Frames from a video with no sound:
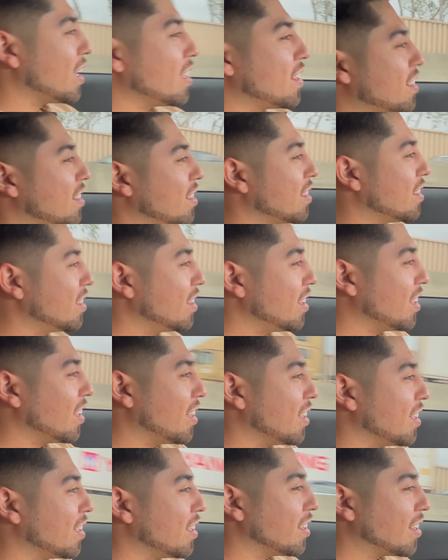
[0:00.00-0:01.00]

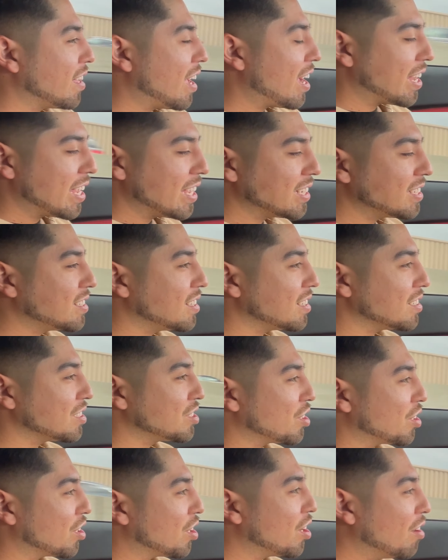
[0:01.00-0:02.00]
I guess the
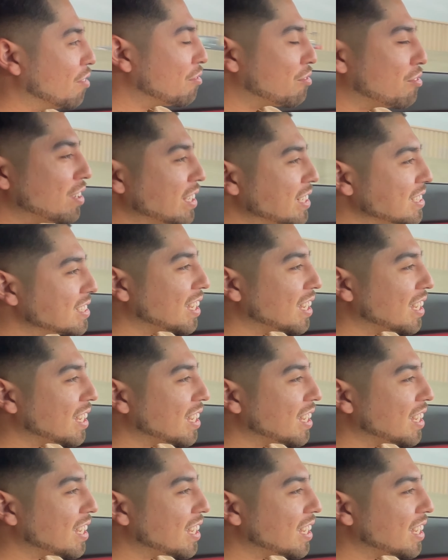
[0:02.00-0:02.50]
circumference,